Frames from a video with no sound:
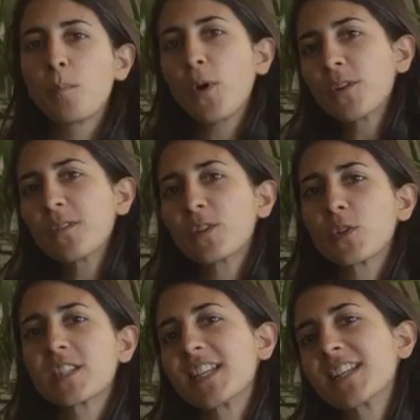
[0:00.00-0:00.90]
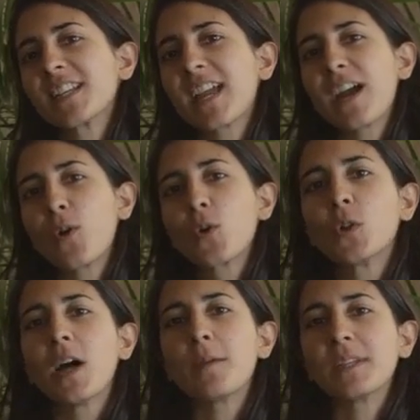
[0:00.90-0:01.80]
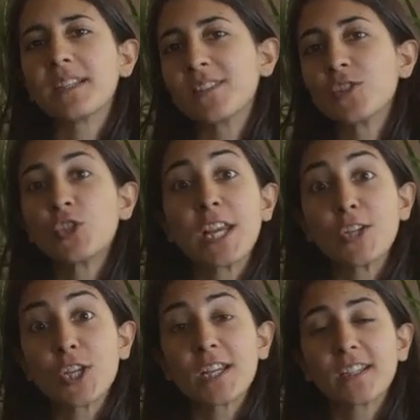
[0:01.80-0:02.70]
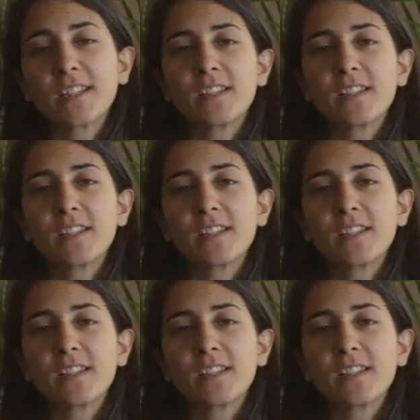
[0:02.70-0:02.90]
Part of understanding how climate is changing